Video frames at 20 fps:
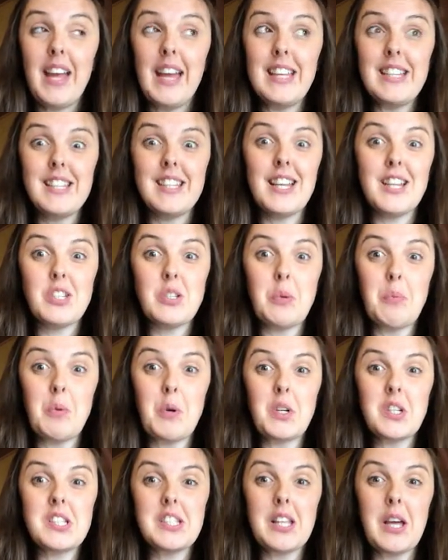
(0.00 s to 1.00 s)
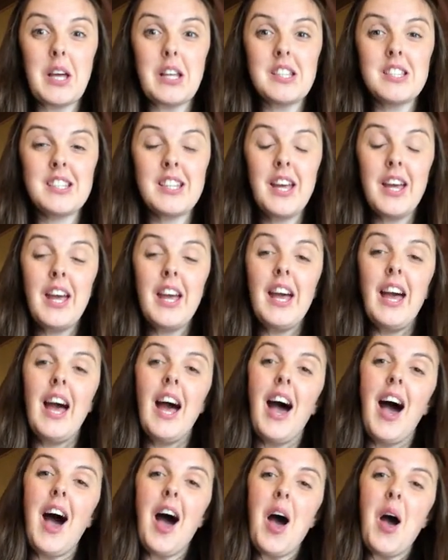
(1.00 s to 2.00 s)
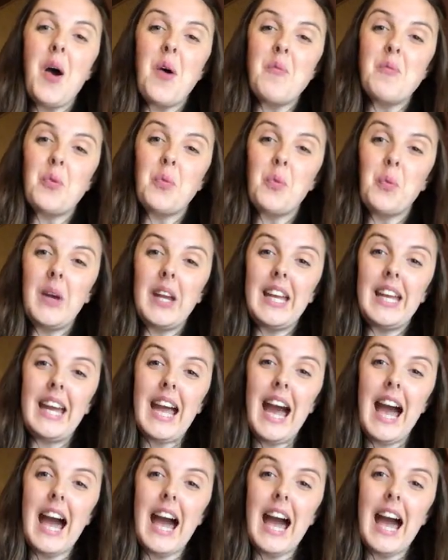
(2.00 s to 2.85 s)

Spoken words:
international books that we